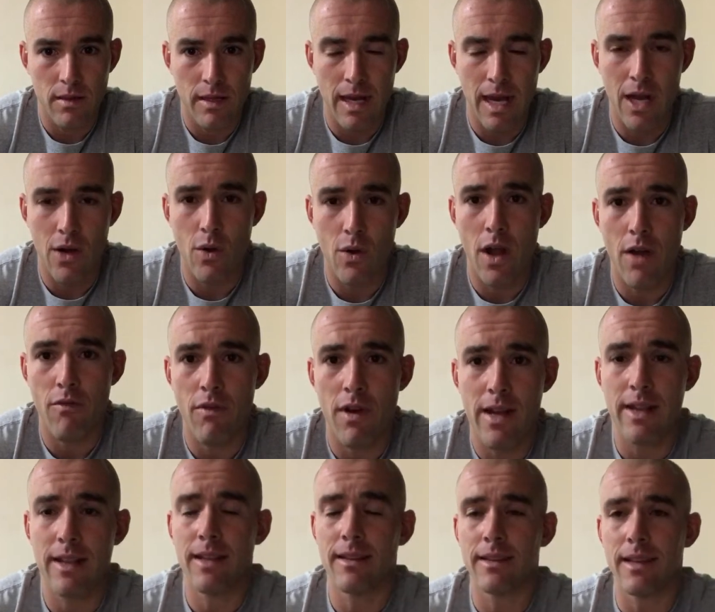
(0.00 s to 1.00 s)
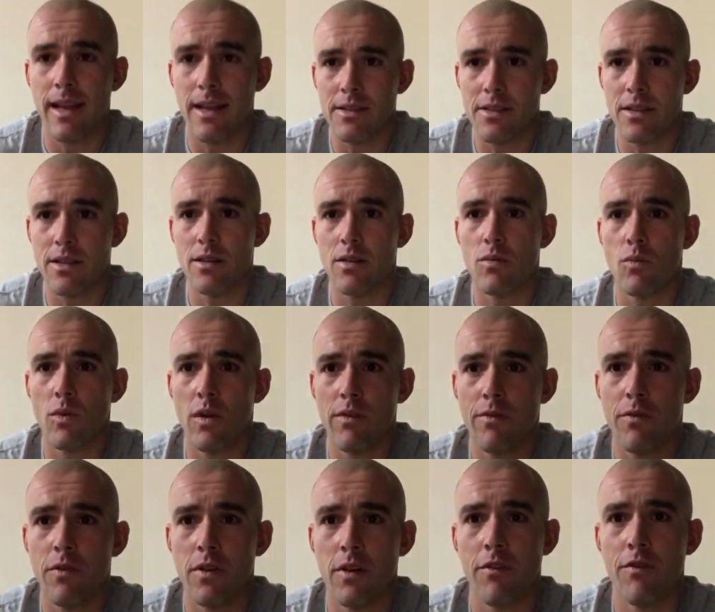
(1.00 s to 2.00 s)
How do I run in the desert? One
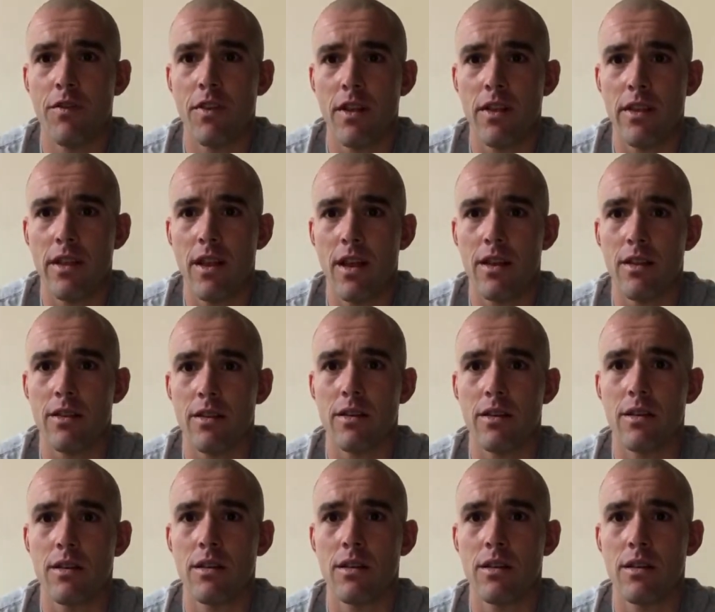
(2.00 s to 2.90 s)
foot in front of the other.